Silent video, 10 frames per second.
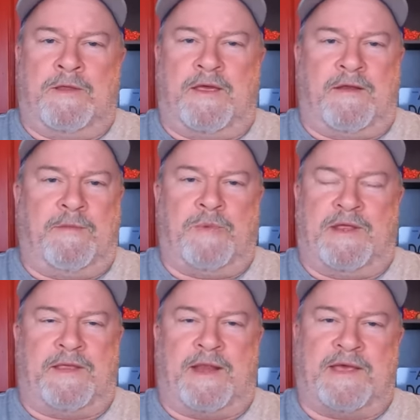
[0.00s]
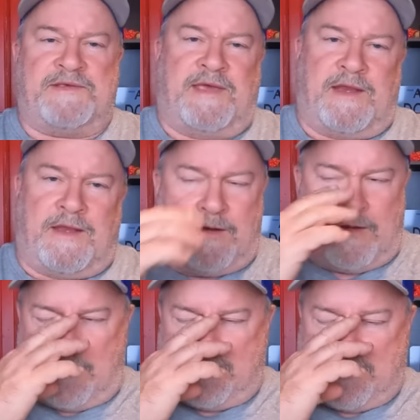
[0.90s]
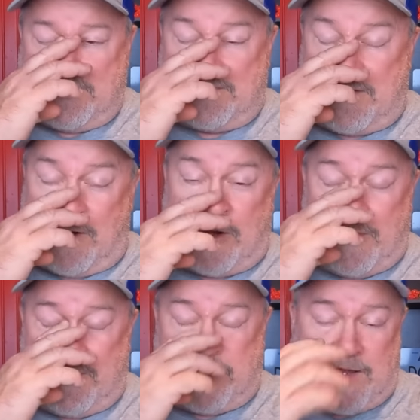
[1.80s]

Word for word: Anybody that has that here says it's garbage.